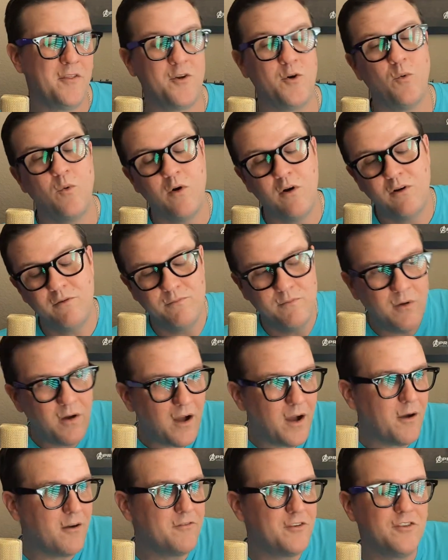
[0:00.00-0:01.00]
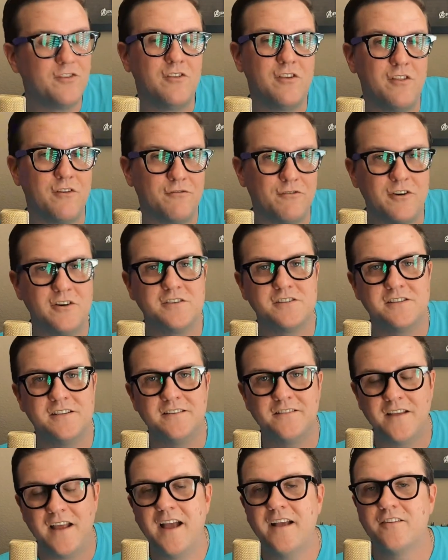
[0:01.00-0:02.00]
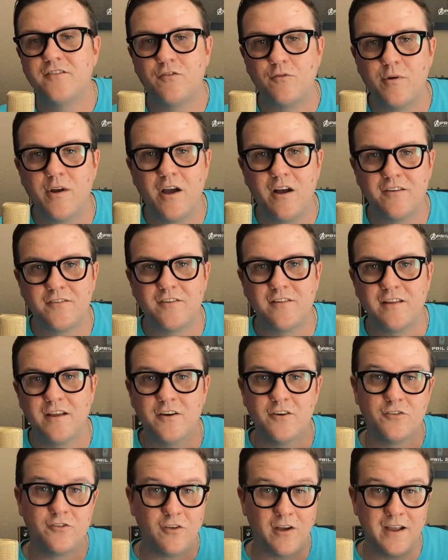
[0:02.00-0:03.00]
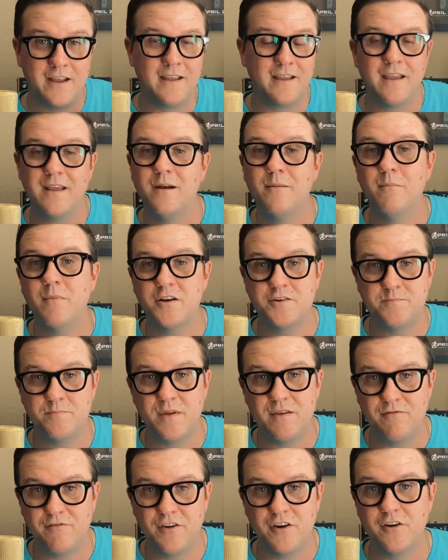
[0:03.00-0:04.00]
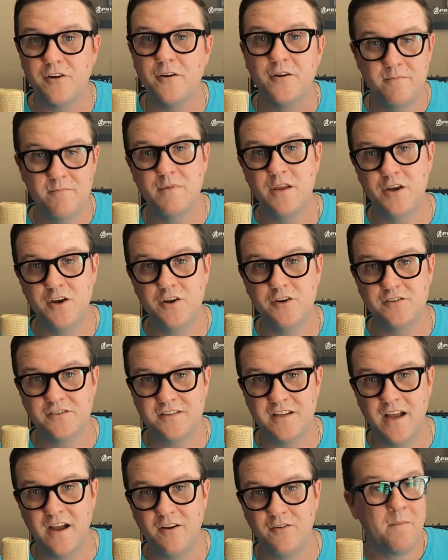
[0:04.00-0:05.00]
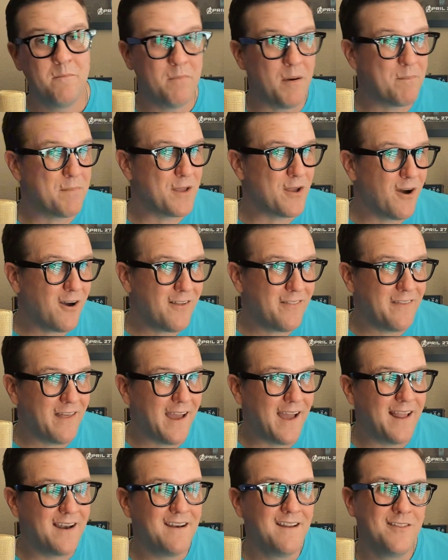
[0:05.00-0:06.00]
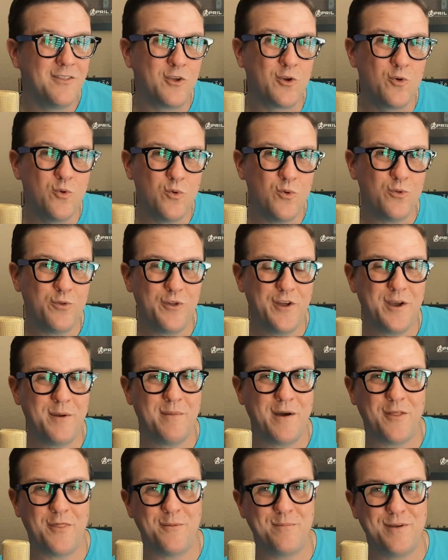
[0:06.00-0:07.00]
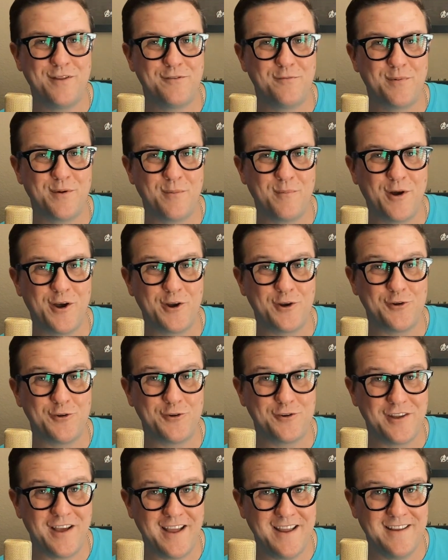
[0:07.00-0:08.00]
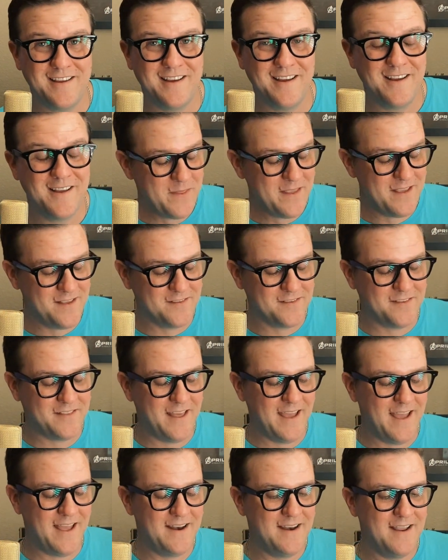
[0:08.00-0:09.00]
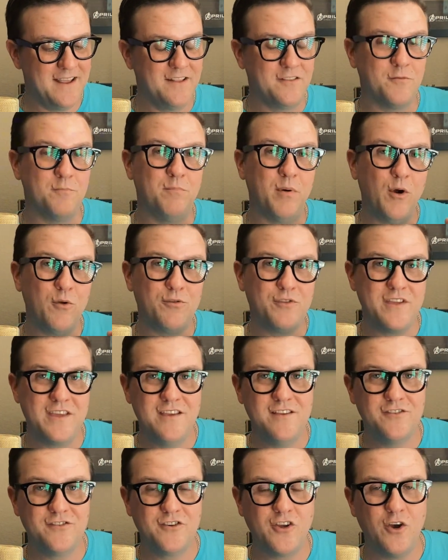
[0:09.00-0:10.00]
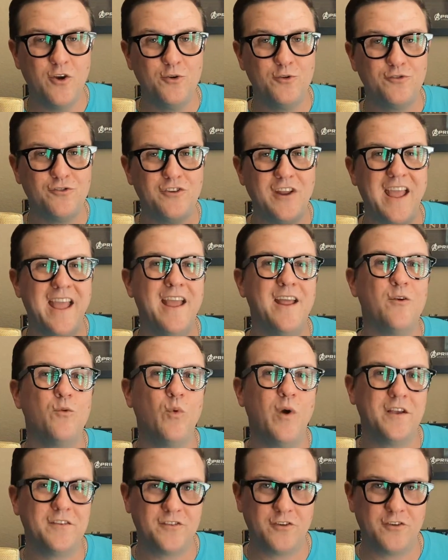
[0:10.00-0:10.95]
Well, obviously the first is it has 3 oscillators, so I can get a much beefier, meatier sound. But beyond that, the cool thing about the Pittsburgh Modular Taiga is that it's both East Coast and West